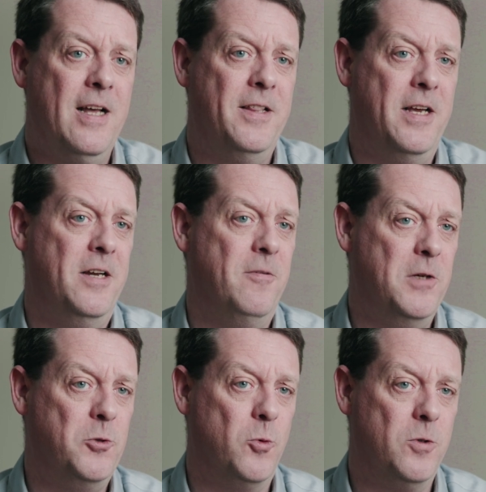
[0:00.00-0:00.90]
the
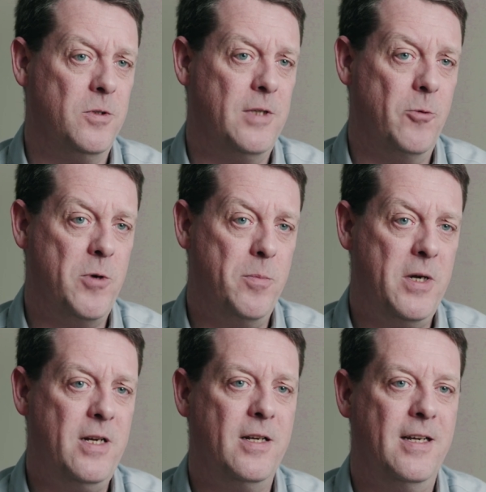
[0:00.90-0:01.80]
individual that we
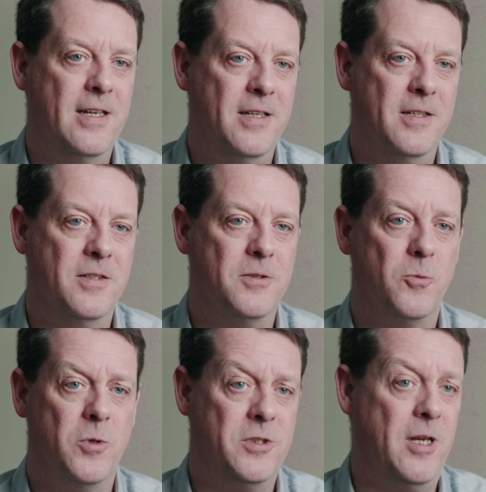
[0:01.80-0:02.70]
meet is
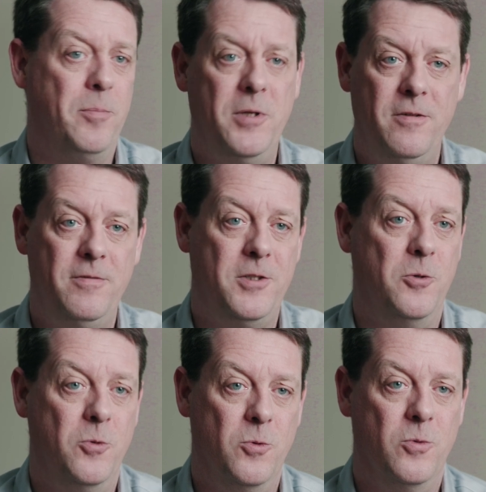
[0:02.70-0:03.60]
receptive
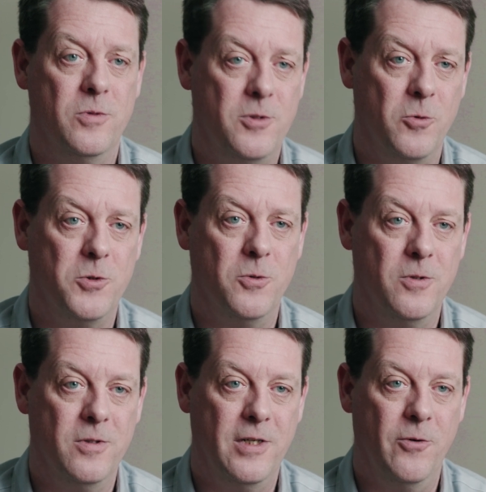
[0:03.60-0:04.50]
to
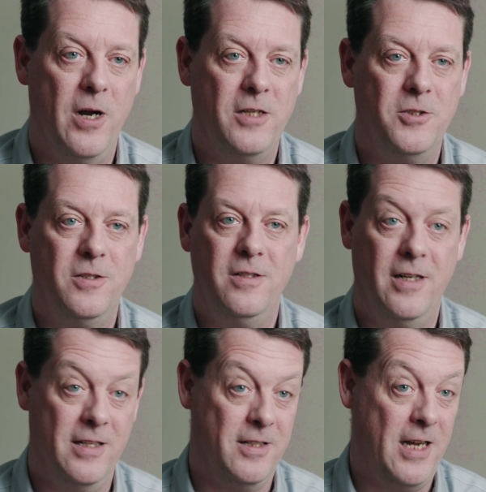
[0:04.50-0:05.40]
social interaction
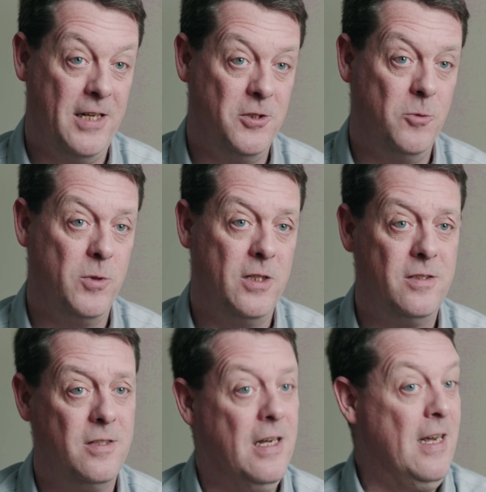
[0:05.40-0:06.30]
and engaging with
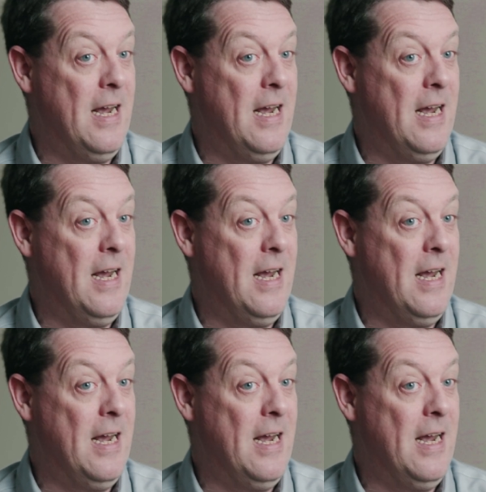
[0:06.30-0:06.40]
us.